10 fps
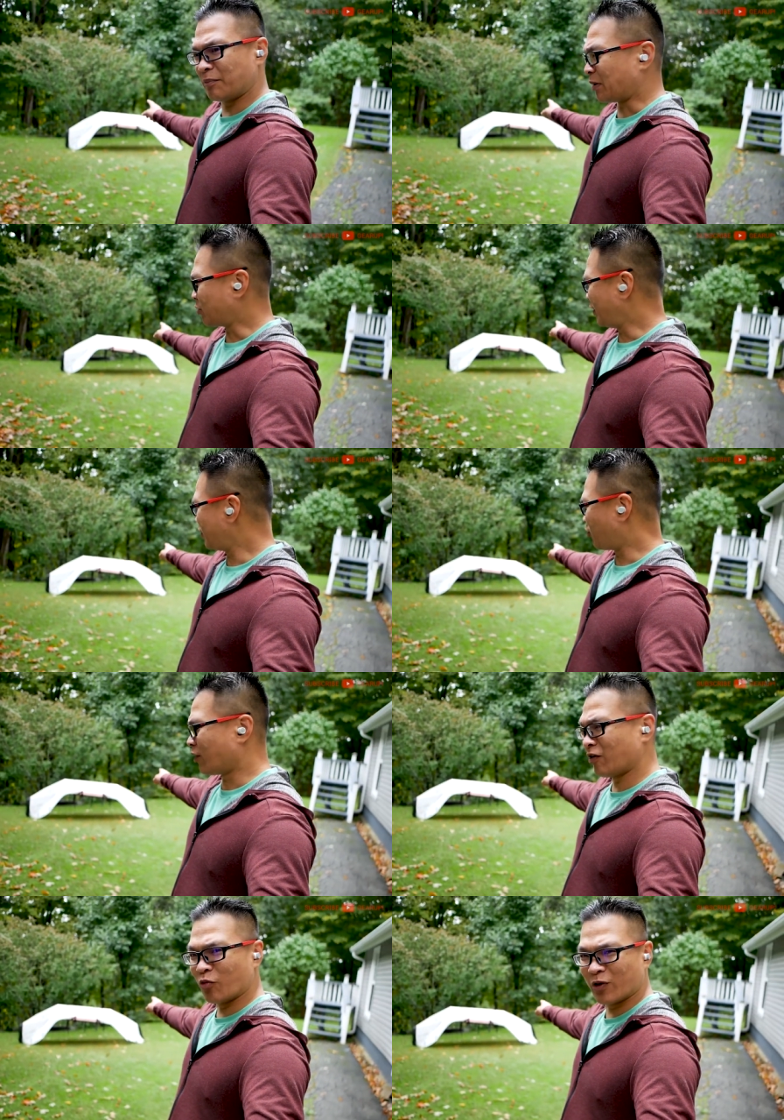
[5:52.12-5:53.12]
by the way, you're
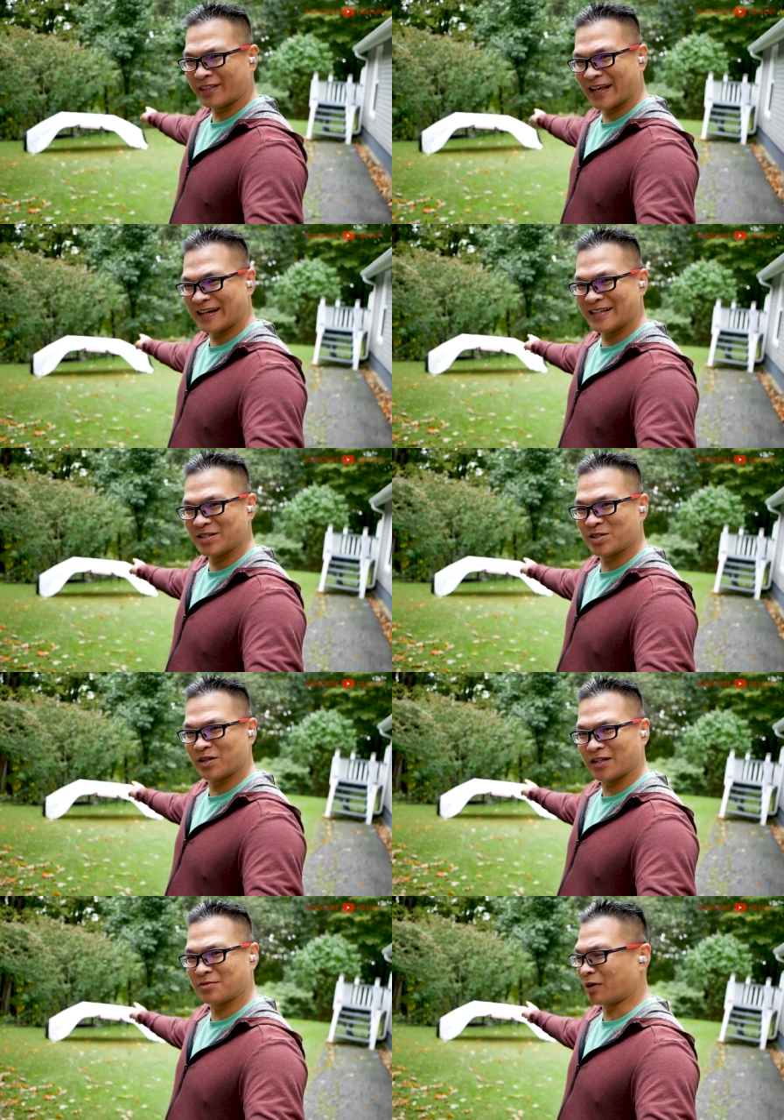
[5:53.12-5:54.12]
wondering what that is,
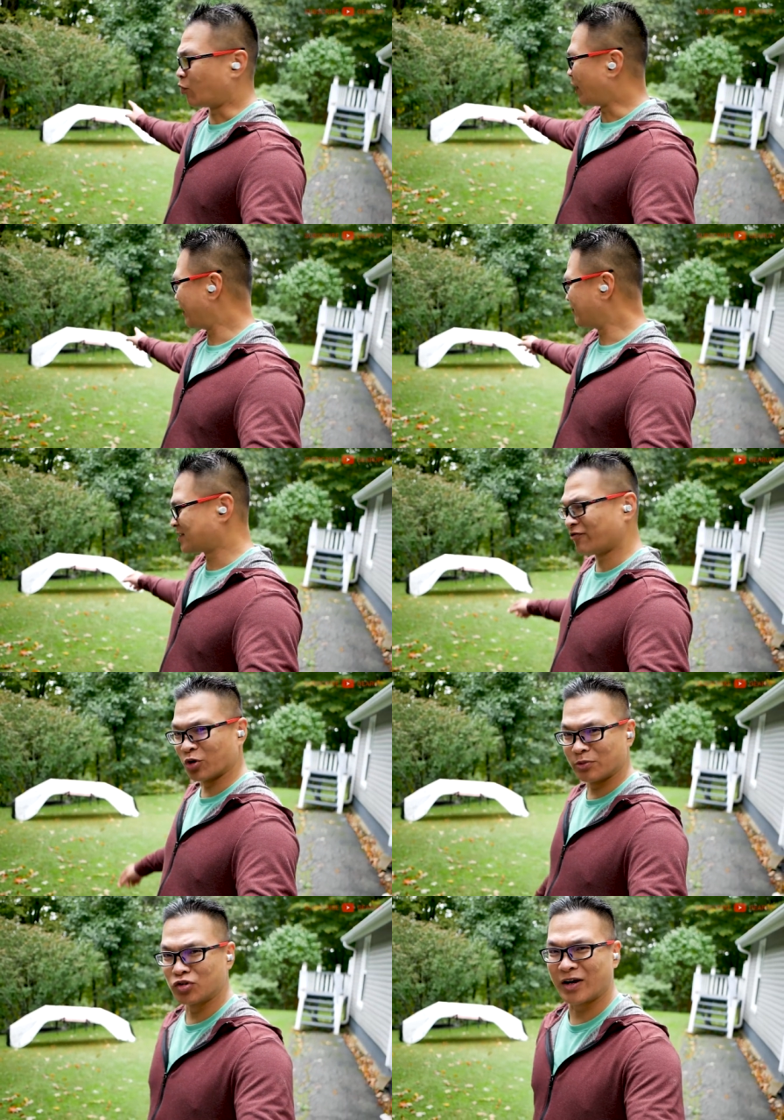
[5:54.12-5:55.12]
that's my wife's
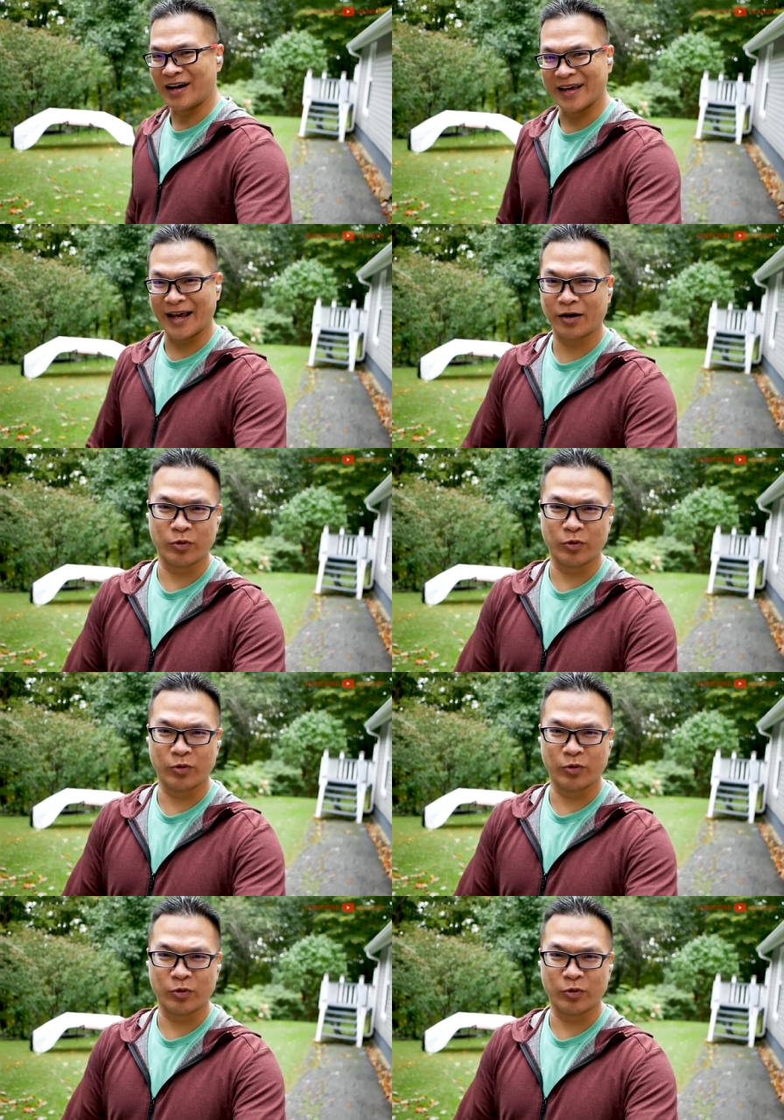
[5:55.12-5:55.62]
foldable kayak.